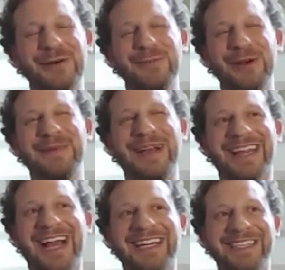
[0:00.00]
more about
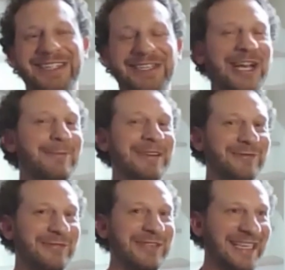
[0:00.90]
that in the
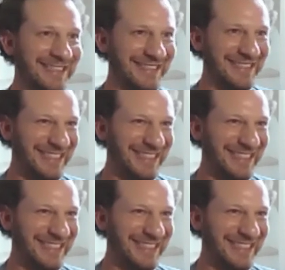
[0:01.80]
coming weeks.